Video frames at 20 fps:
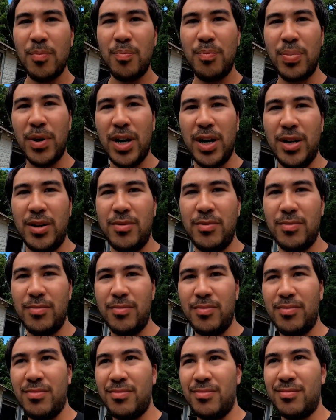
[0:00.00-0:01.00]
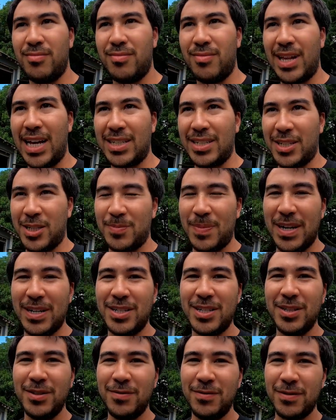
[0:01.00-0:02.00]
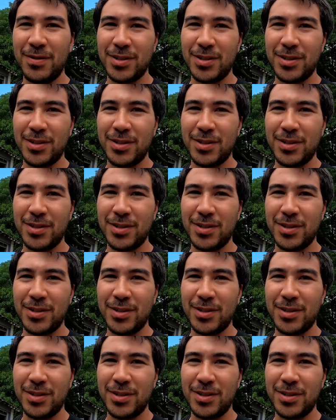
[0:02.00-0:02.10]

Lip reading: but that's expensive,